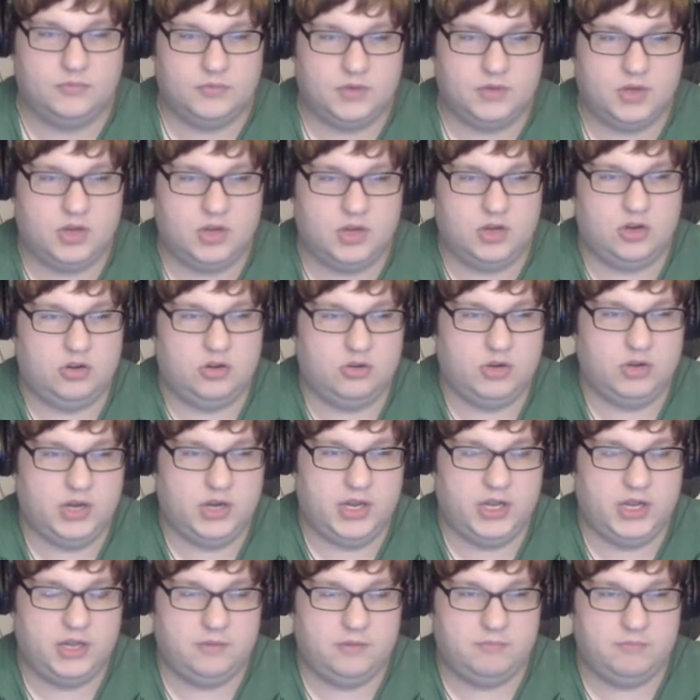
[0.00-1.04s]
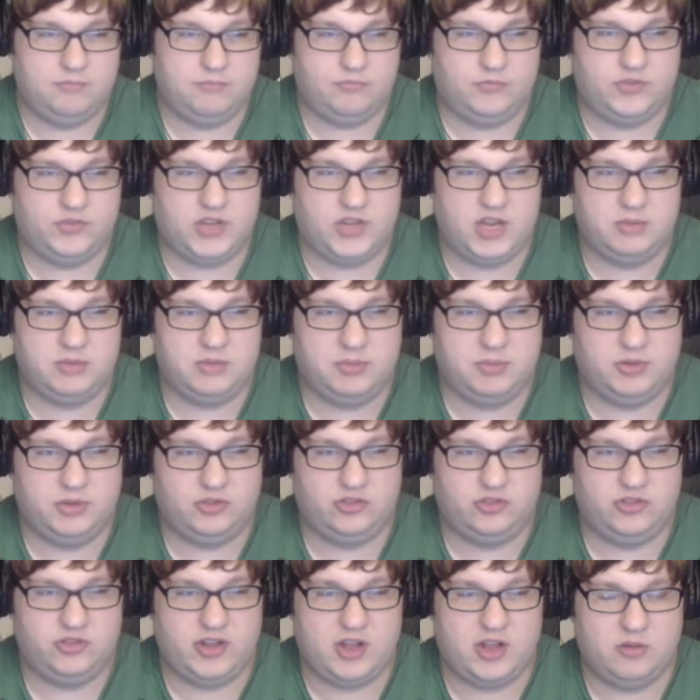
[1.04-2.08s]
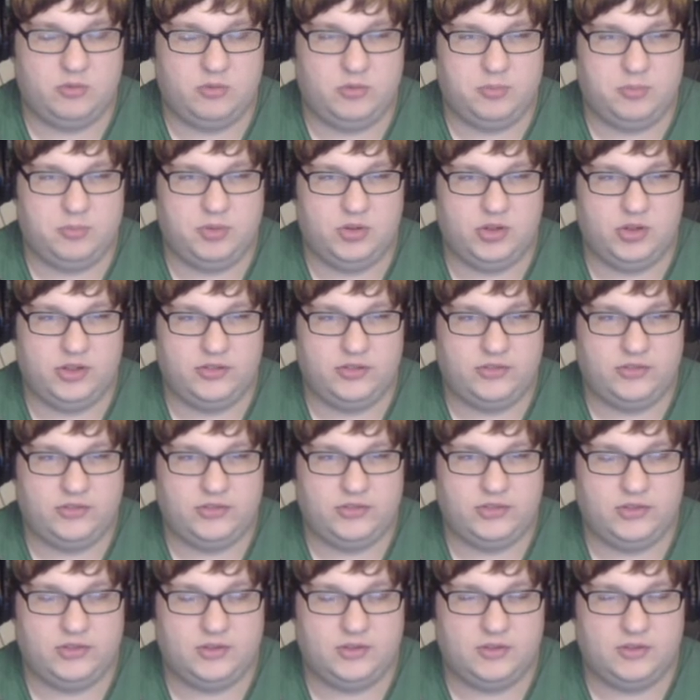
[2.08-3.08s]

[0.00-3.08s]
Alright, time to put you down with bullets.